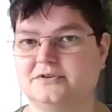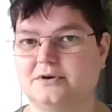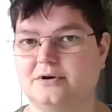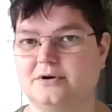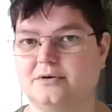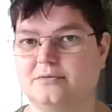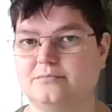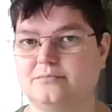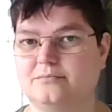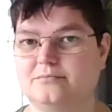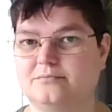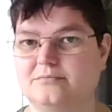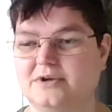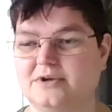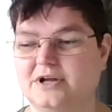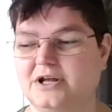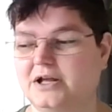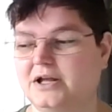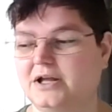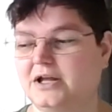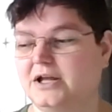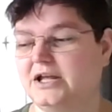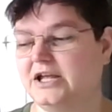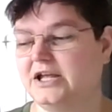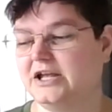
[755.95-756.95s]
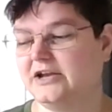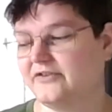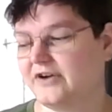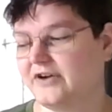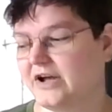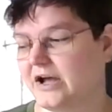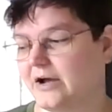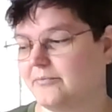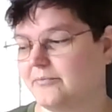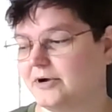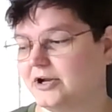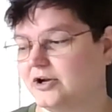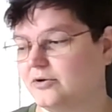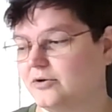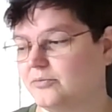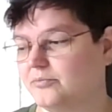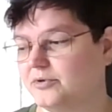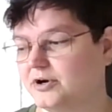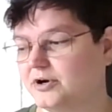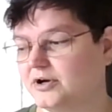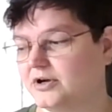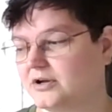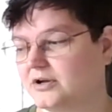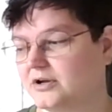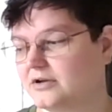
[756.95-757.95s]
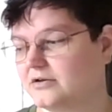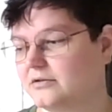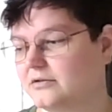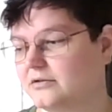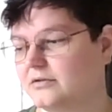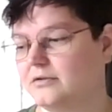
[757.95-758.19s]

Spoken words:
So if I have my notebook,